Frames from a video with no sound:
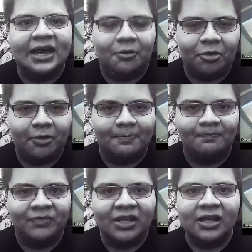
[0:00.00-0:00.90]
death?
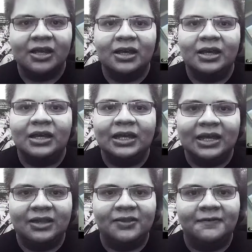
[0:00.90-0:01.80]

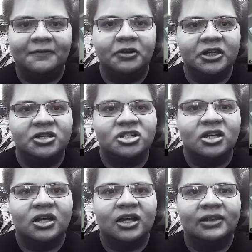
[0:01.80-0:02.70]
In the footage,
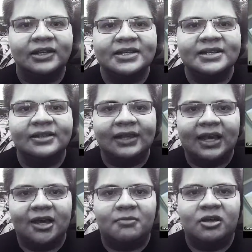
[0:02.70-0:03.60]
Elisa
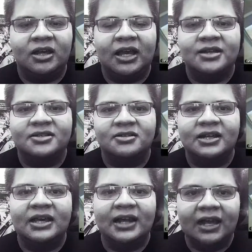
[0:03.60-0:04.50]
Lamb entered
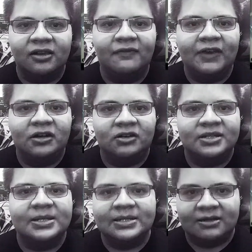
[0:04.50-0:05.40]
an elevator in
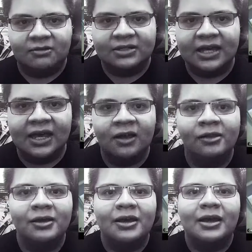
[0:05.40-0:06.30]
the Cecil
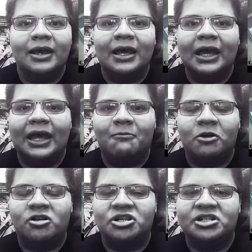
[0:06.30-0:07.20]
Hotel
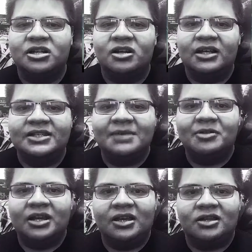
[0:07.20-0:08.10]
where she started
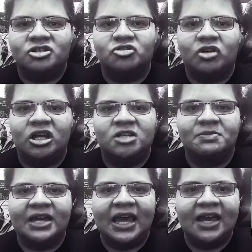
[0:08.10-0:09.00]
exhibiting strange
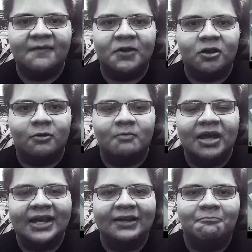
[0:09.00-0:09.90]
behavior,
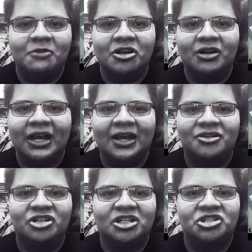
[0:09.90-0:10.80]
making weird
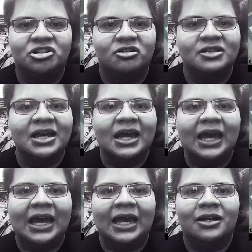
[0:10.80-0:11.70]
hand gestures,
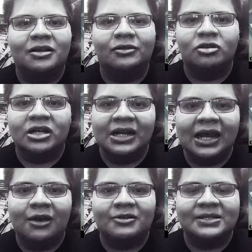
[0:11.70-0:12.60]
and looking
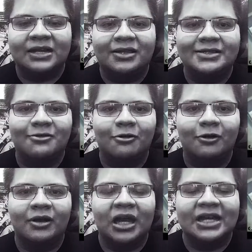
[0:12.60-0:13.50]
outside the
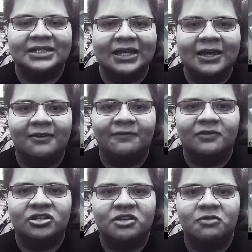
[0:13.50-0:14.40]
door as if
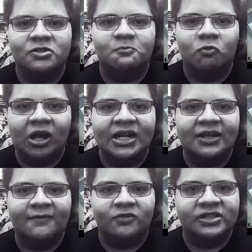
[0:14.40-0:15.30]
she was
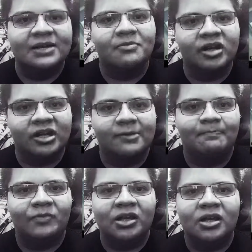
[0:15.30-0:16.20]
waiting for somebody.
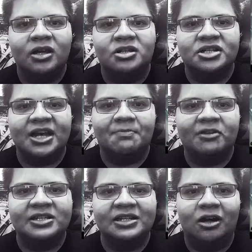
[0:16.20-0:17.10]
She kept
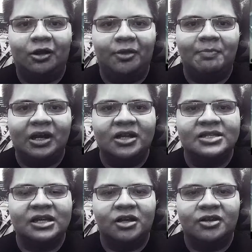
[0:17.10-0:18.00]
pressing all the
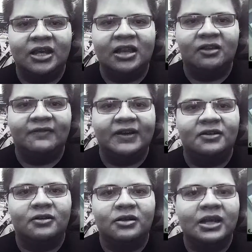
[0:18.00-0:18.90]
buttons on the
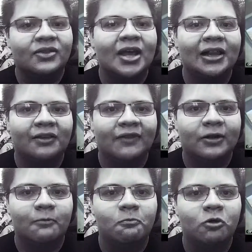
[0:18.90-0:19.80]
elevator, yet the
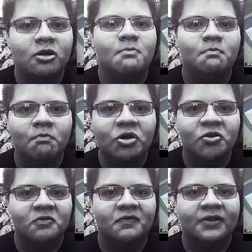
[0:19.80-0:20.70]
elevator wouldn't
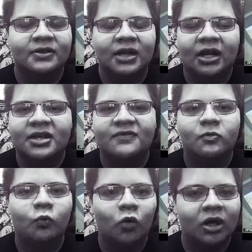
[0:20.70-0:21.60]
move, not
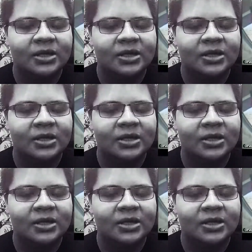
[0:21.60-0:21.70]
even